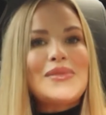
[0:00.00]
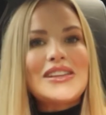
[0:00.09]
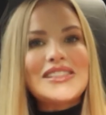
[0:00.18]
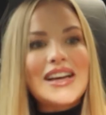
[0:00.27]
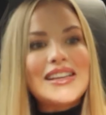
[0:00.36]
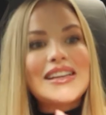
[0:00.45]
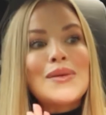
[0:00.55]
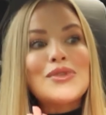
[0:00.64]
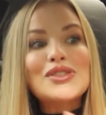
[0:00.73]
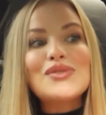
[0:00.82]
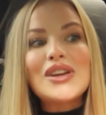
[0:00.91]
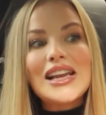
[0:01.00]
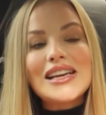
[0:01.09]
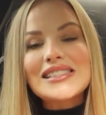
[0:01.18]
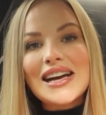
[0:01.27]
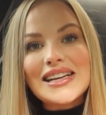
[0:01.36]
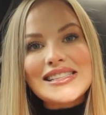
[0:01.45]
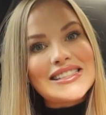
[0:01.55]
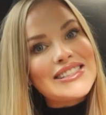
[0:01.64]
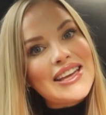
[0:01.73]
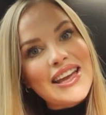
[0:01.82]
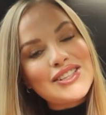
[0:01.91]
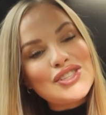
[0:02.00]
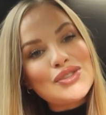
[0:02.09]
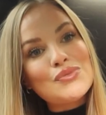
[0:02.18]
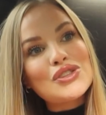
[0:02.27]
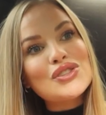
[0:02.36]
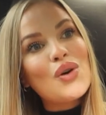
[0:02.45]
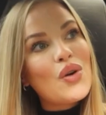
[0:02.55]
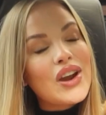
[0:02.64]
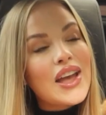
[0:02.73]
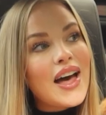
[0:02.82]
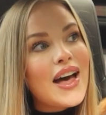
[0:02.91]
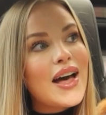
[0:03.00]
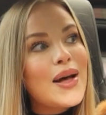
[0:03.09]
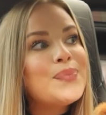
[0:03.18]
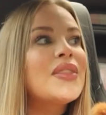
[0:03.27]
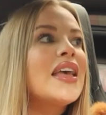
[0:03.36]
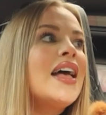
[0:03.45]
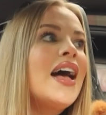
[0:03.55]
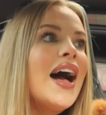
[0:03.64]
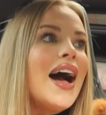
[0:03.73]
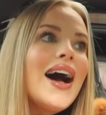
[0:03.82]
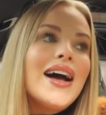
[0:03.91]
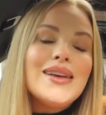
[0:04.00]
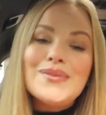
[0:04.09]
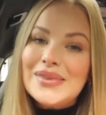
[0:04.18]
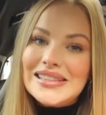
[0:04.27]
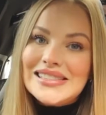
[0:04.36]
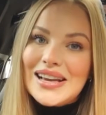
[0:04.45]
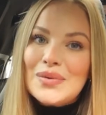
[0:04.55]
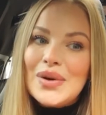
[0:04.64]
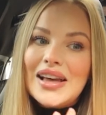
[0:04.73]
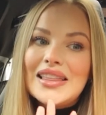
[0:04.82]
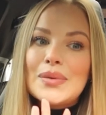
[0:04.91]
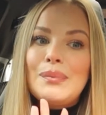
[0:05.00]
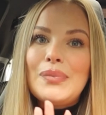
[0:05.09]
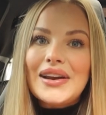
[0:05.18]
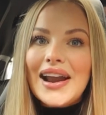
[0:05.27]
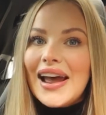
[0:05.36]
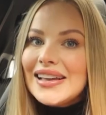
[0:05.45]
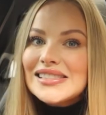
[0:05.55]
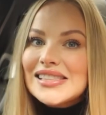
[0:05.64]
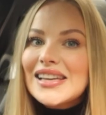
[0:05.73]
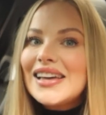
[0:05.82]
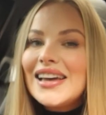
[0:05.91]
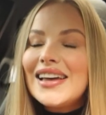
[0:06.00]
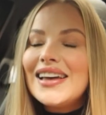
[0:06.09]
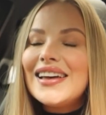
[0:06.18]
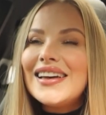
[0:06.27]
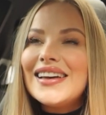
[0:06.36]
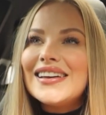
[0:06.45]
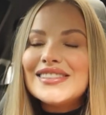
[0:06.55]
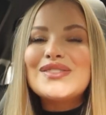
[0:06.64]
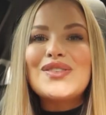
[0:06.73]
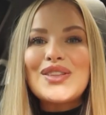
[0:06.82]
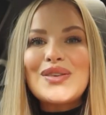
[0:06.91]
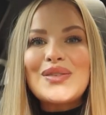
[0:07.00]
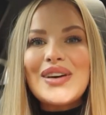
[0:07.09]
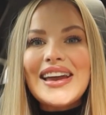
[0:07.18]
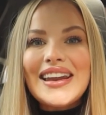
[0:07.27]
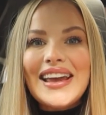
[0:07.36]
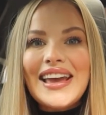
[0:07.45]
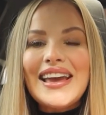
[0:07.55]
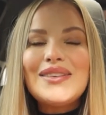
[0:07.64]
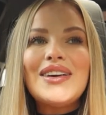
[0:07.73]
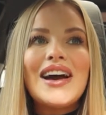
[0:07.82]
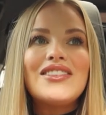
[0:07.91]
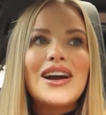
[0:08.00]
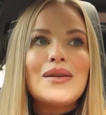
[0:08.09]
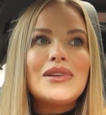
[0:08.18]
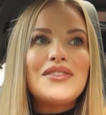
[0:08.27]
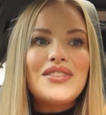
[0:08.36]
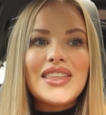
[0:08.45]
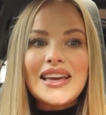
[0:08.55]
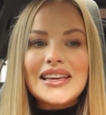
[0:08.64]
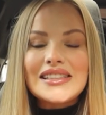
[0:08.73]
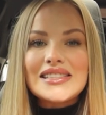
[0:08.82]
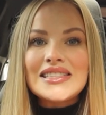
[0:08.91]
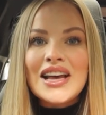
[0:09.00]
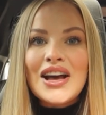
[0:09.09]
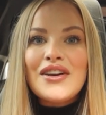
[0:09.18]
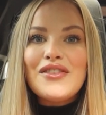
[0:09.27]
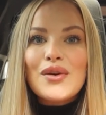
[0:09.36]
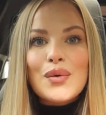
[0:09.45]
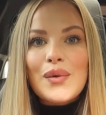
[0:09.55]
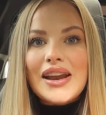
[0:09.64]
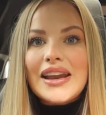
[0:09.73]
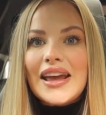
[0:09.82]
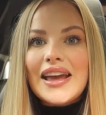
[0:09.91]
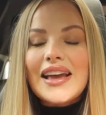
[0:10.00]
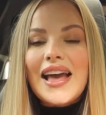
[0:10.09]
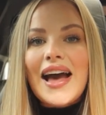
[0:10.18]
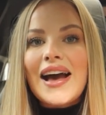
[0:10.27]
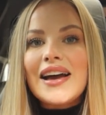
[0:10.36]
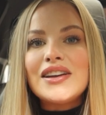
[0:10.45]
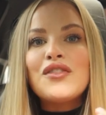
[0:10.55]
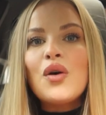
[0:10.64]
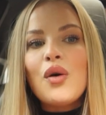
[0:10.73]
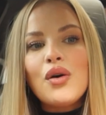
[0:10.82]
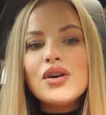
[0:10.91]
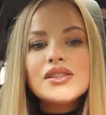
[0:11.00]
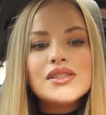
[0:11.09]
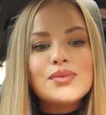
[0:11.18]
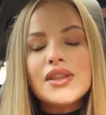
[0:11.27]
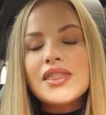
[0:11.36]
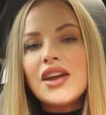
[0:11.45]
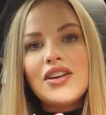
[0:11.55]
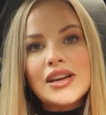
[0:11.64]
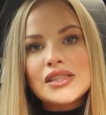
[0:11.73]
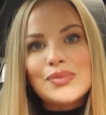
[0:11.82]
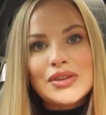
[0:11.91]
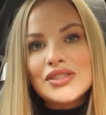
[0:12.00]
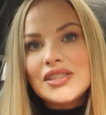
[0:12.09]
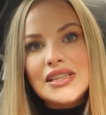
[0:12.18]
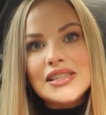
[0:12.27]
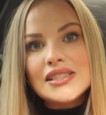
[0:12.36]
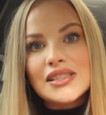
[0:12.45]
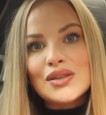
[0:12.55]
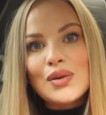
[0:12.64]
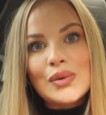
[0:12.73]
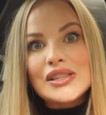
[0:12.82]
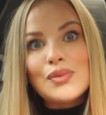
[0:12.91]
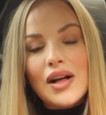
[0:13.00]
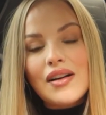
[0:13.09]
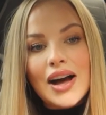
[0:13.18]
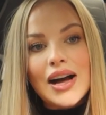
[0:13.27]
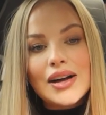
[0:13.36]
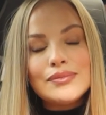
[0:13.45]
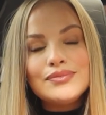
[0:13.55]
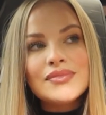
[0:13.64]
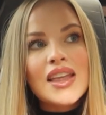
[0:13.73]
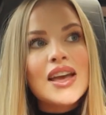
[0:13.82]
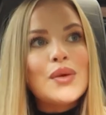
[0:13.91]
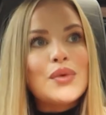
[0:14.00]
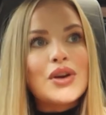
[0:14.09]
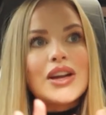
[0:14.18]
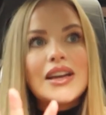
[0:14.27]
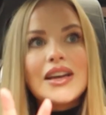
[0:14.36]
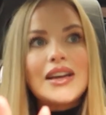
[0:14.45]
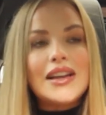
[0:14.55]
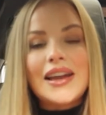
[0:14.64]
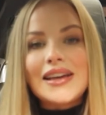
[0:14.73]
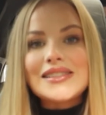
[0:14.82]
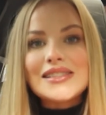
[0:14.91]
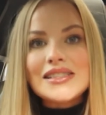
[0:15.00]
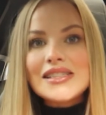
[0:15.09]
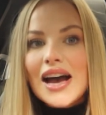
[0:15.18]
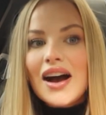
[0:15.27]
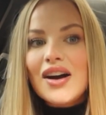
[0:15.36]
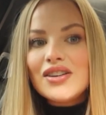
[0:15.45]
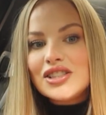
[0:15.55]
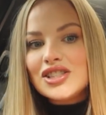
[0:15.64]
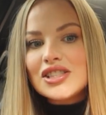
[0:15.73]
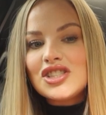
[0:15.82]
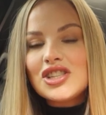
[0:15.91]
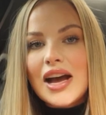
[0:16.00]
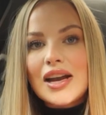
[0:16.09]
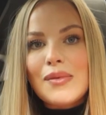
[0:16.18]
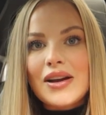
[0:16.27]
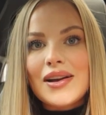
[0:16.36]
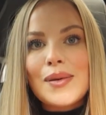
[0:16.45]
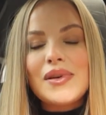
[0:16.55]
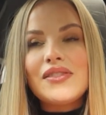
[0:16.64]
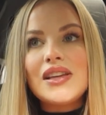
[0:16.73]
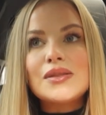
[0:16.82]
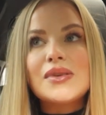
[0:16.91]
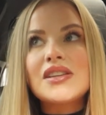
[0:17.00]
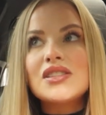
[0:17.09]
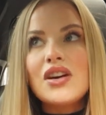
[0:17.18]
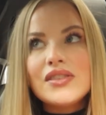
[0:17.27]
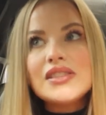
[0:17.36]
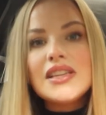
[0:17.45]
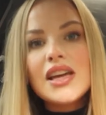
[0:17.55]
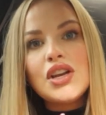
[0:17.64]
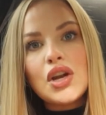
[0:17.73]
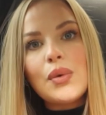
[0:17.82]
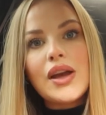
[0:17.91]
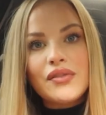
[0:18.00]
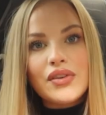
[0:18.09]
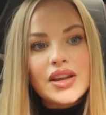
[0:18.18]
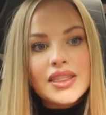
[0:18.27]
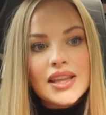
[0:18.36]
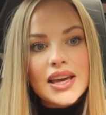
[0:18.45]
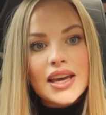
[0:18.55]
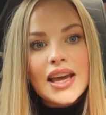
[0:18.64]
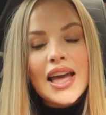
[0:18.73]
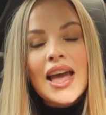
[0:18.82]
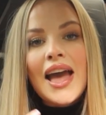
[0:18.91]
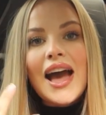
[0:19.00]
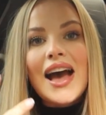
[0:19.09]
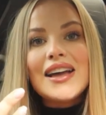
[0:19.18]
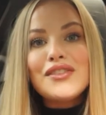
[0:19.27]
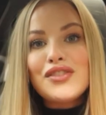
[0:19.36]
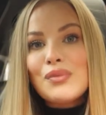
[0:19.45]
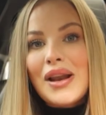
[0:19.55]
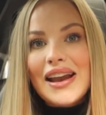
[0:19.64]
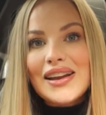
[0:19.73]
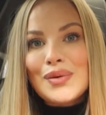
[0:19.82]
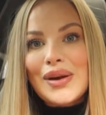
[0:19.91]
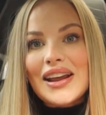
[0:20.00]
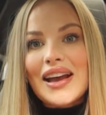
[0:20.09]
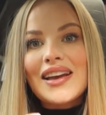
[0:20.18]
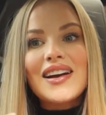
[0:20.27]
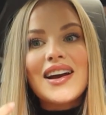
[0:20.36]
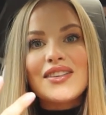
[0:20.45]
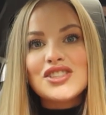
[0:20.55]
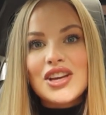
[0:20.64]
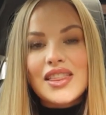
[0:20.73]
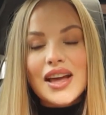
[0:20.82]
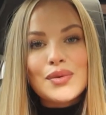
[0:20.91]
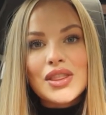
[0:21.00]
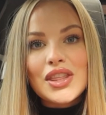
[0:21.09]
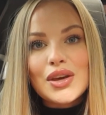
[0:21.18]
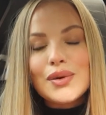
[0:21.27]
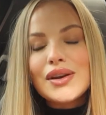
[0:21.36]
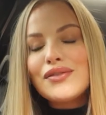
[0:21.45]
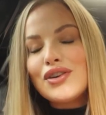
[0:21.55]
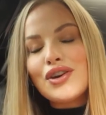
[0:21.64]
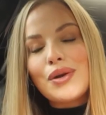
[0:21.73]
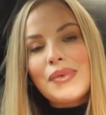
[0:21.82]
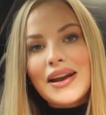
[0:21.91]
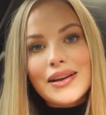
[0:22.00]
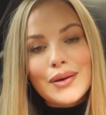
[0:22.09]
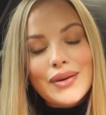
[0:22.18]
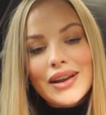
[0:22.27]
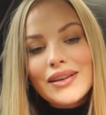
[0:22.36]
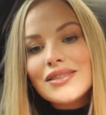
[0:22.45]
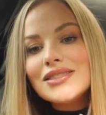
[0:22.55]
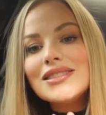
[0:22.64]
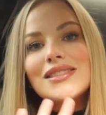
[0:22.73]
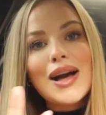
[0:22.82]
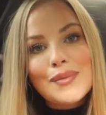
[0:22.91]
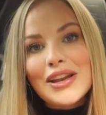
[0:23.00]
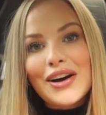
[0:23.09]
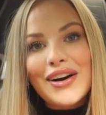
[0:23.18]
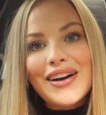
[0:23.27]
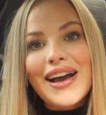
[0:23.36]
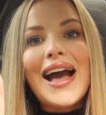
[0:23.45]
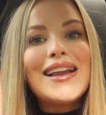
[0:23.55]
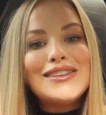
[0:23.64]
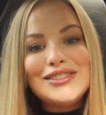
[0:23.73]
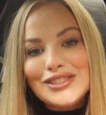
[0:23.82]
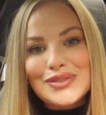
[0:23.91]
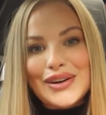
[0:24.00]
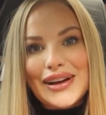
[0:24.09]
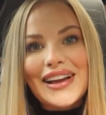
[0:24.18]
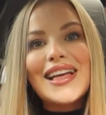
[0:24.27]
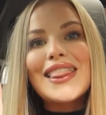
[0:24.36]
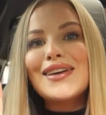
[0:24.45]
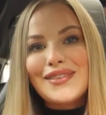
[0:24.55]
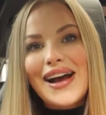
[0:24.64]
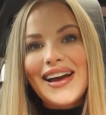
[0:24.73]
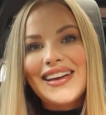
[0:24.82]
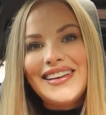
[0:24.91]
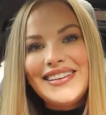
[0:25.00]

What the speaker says: I'm excited. I'm also really excited to head to Pretoria. I'm meeting with Bruidskids for the wedding. We have a couple of things for the wedding, and of course with their expertise, it's always welcome. We're gonna like sit down and just chat about a couple of things, because obviously they know everything. And if you're planning a wedding, I can kind of share that with you. And if you're not planning a wedding, you can just come along and enjoy the ride.